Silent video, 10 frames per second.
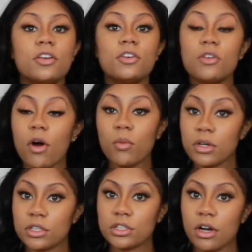You don't
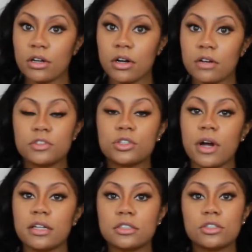want to start off
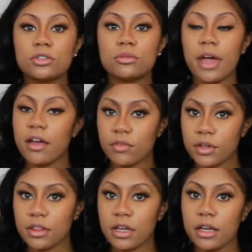trying to do
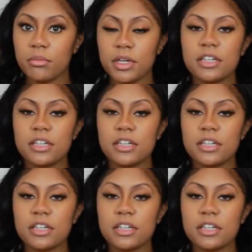everything,